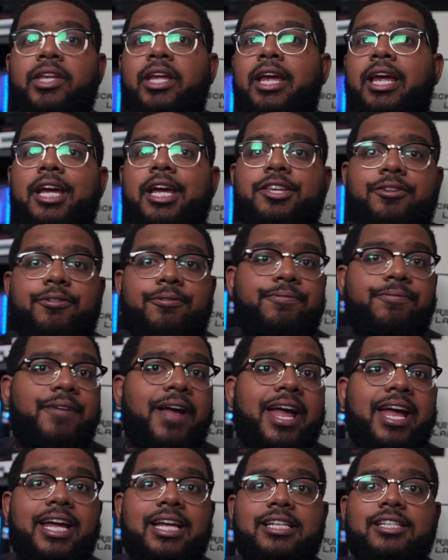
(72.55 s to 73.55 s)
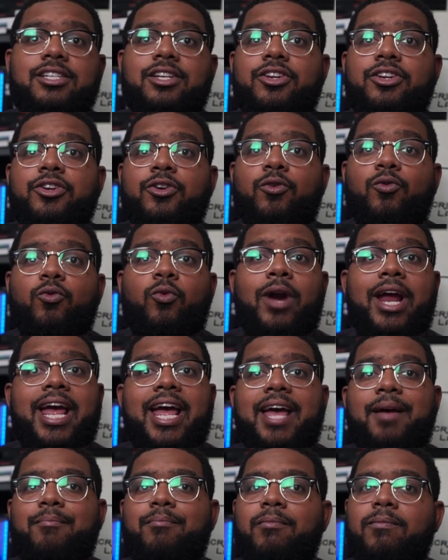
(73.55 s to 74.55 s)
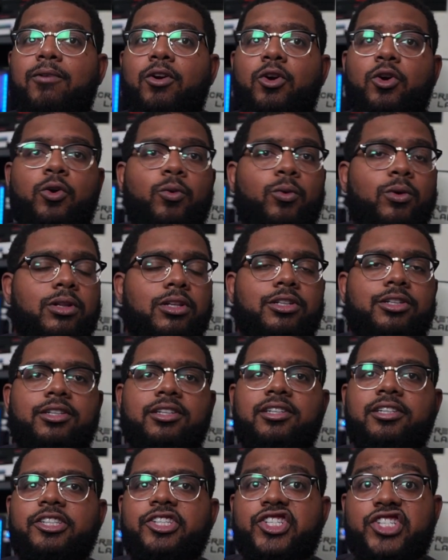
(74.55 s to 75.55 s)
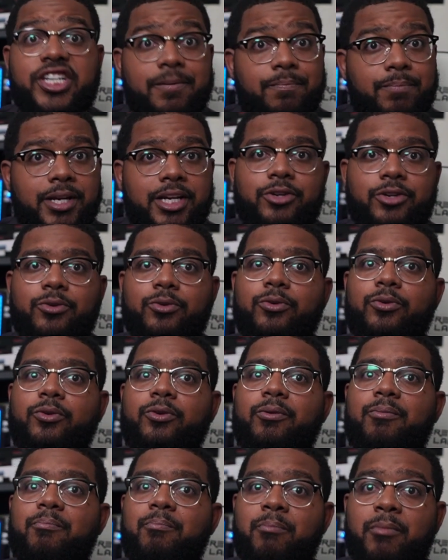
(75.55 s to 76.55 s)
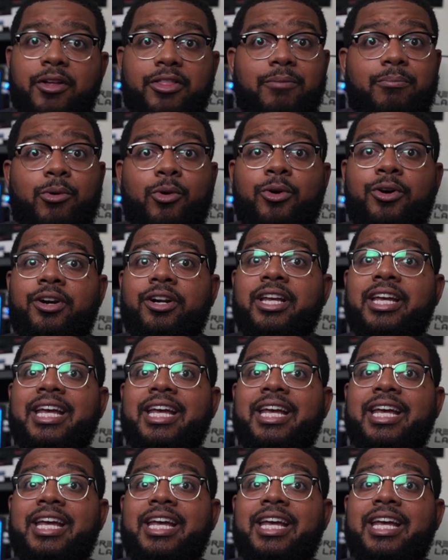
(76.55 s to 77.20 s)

In your fans, your RAM, cooler, GPU, motherboard,